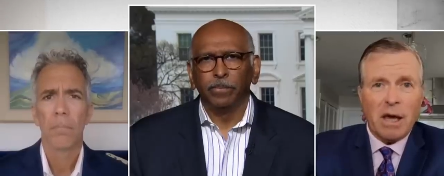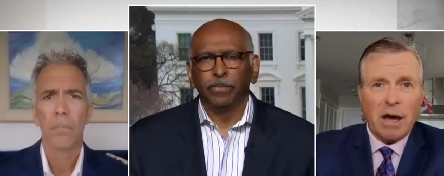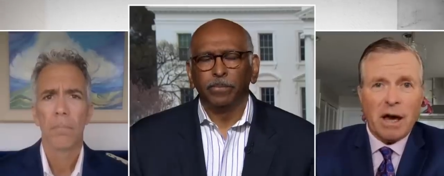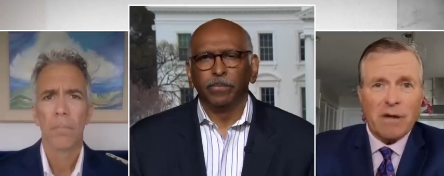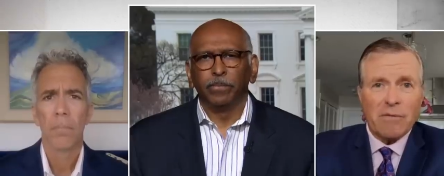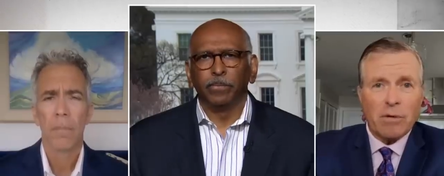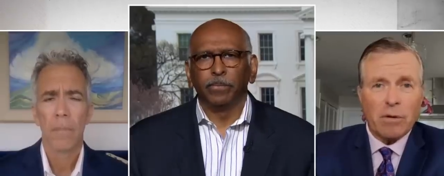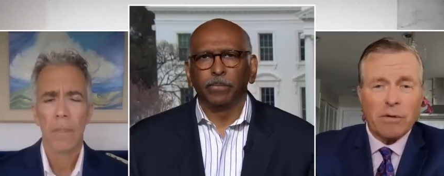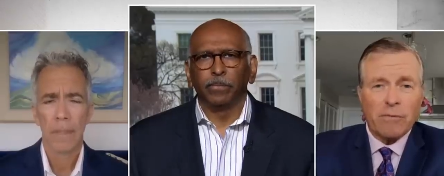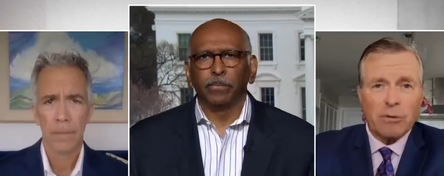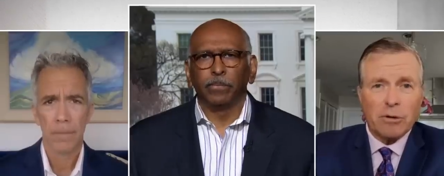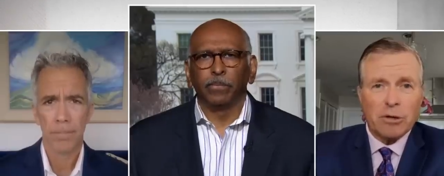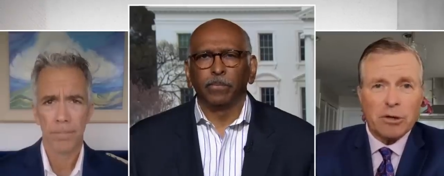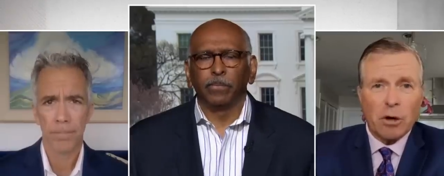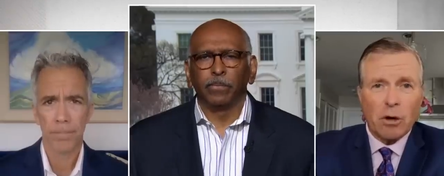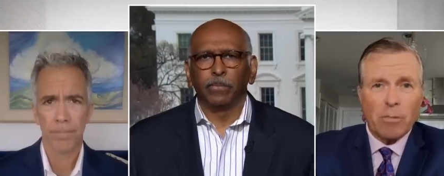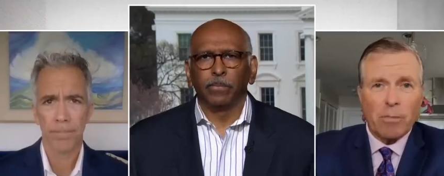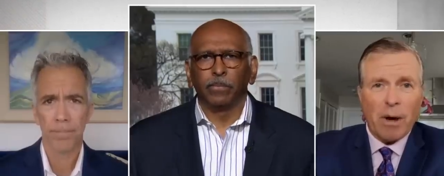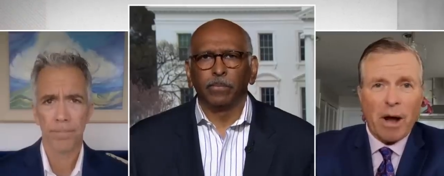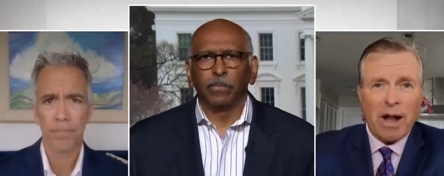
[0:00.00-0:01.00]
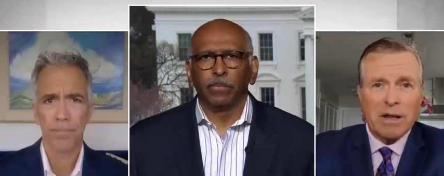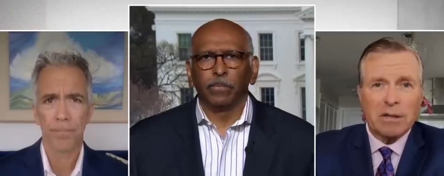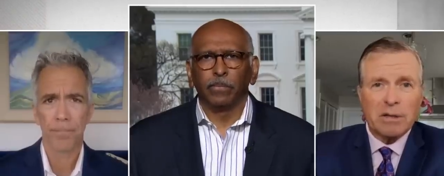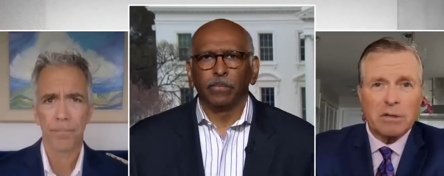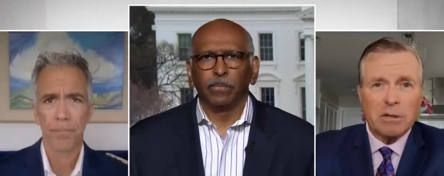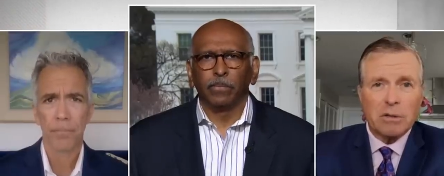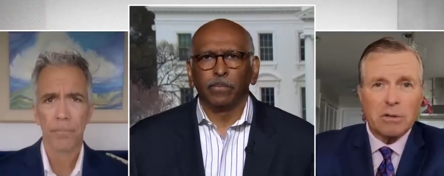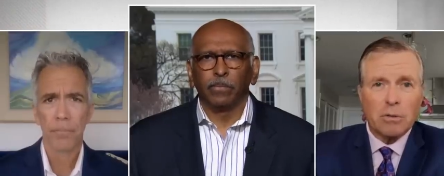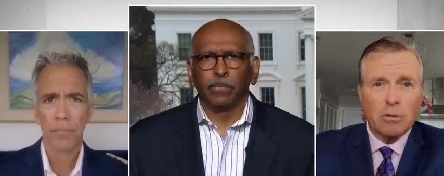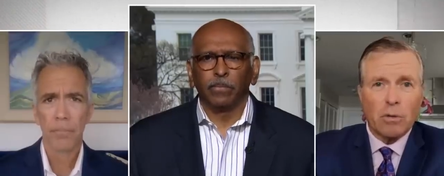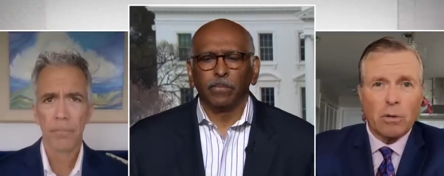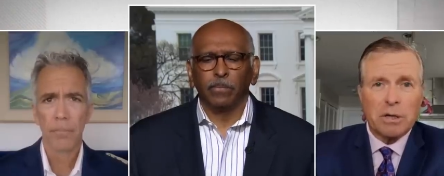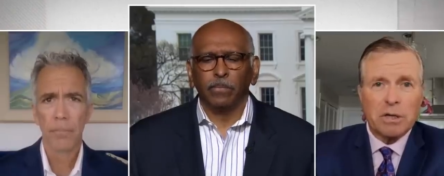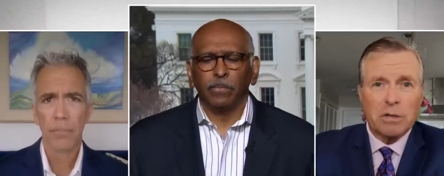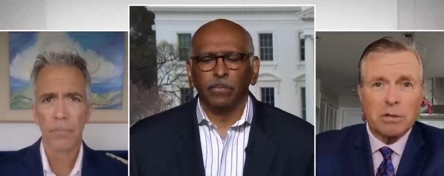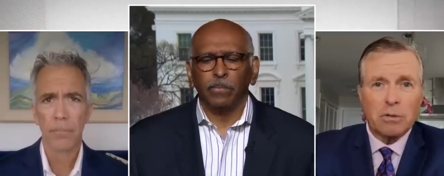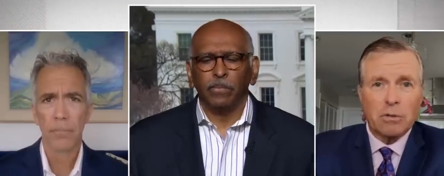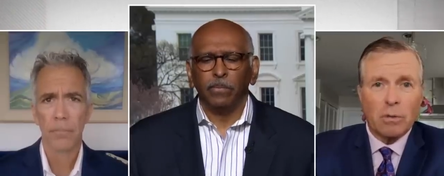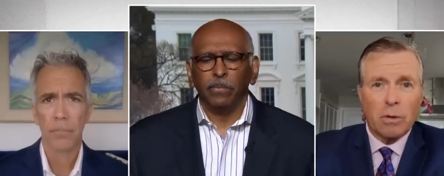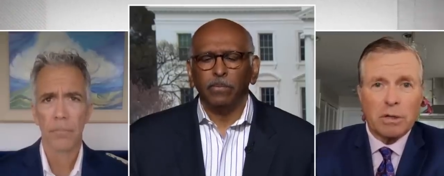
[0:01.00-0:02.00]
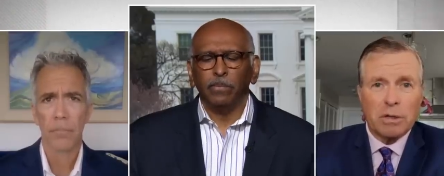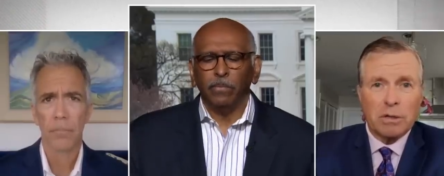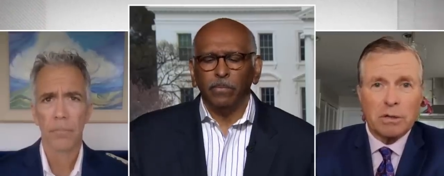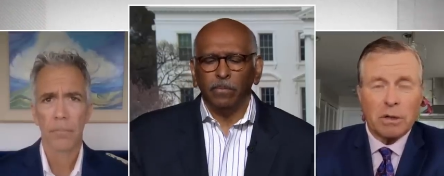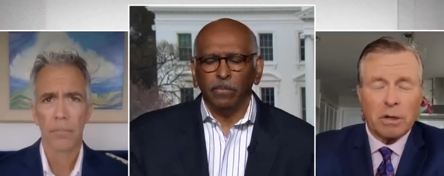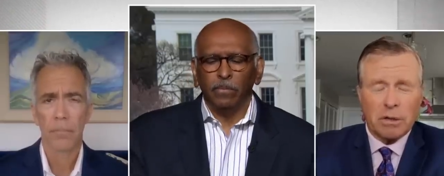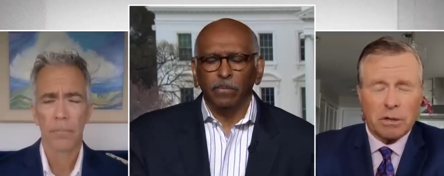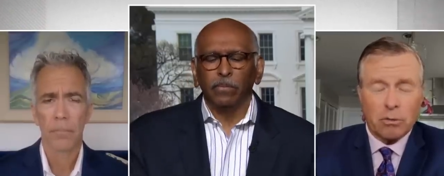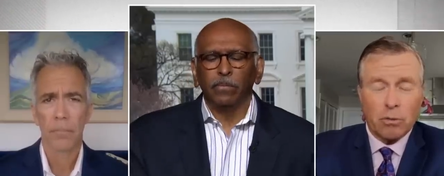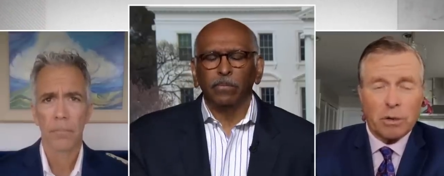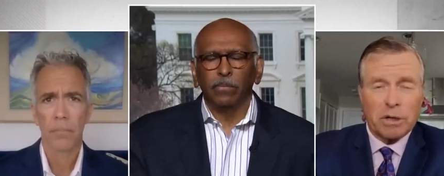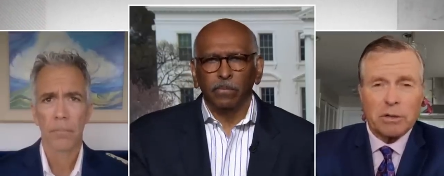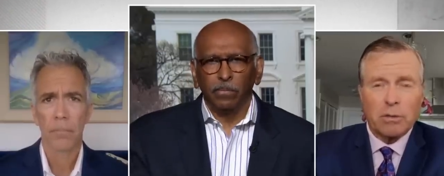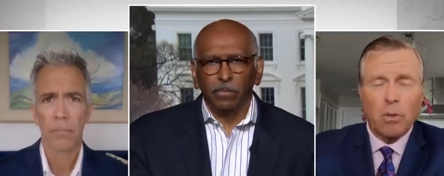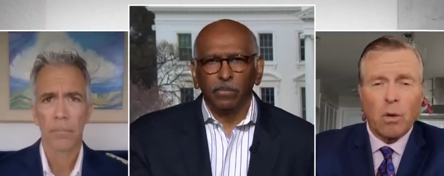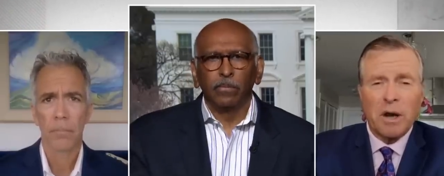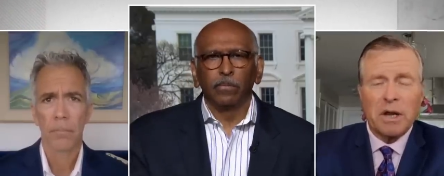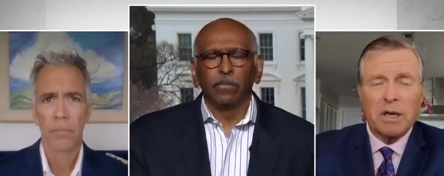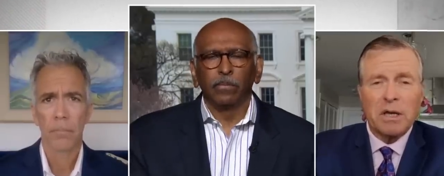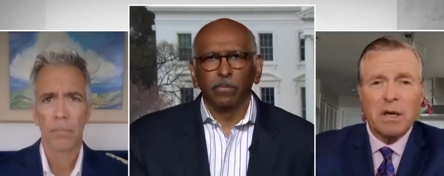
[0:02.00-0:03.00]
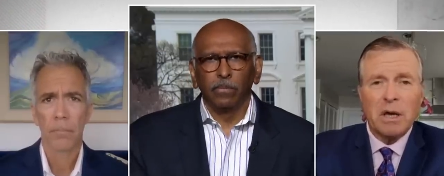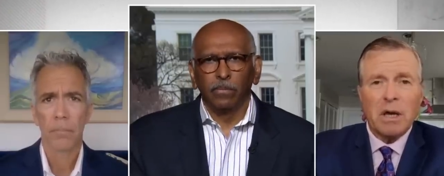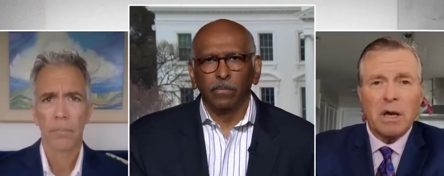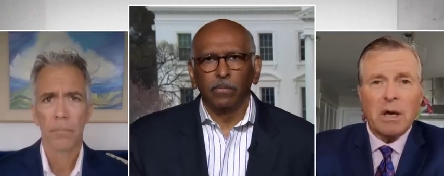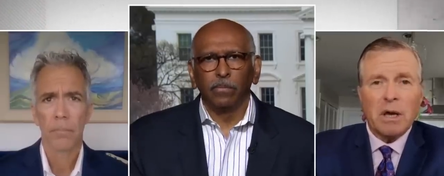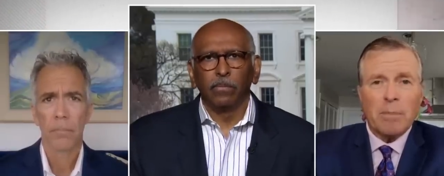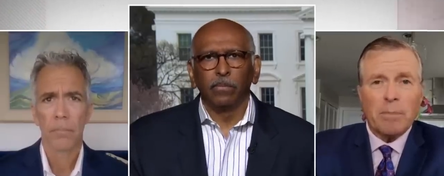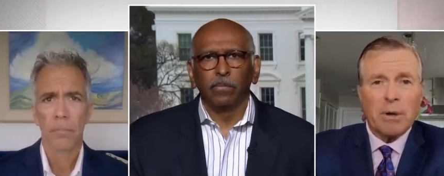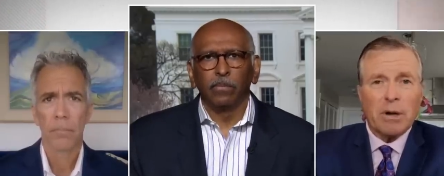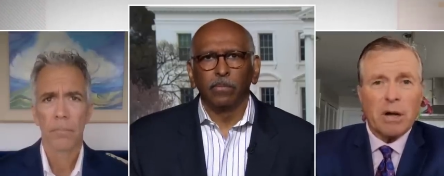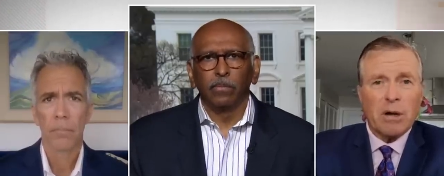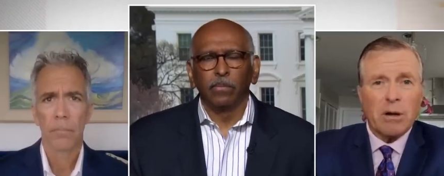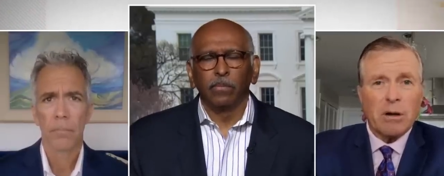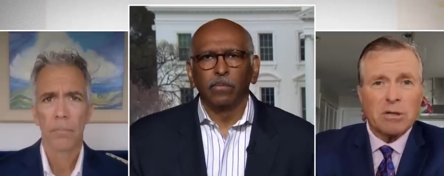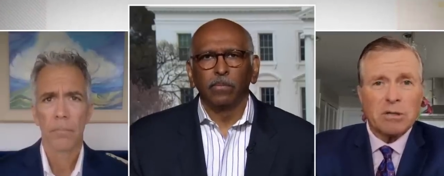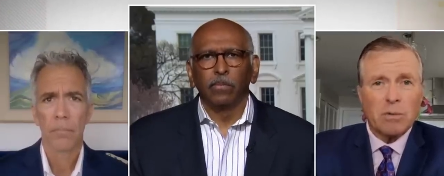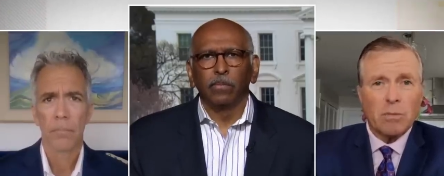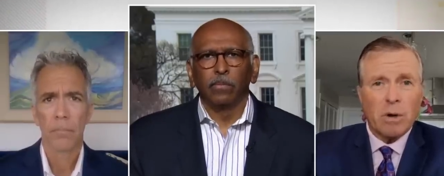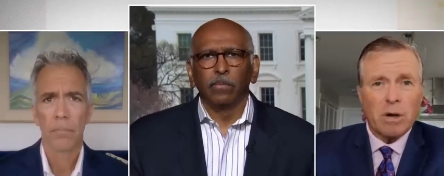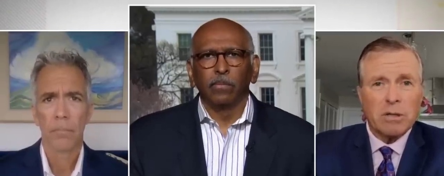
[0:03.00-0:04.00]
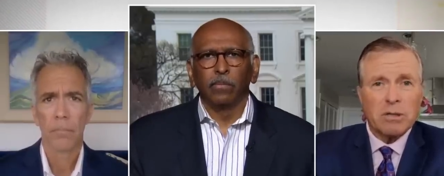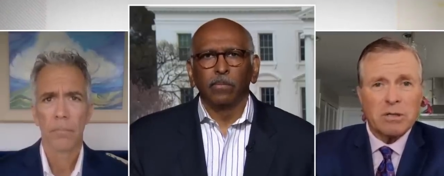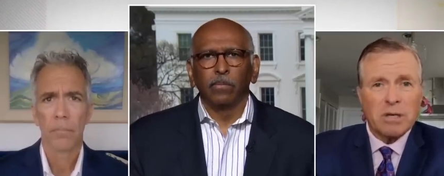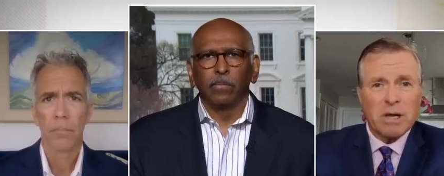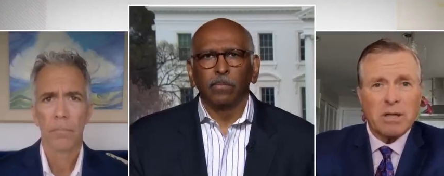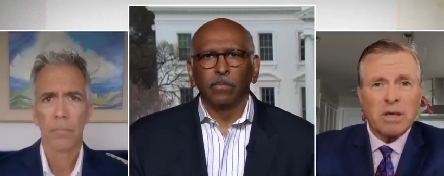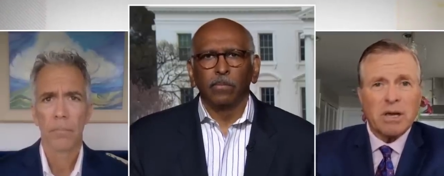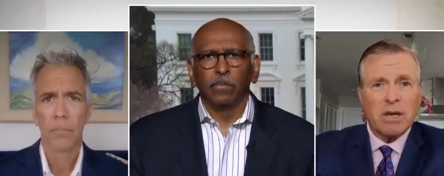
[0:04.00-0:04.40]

Speaker 1: I voted for Joe Biden in 2020, in 2020 but I also want to say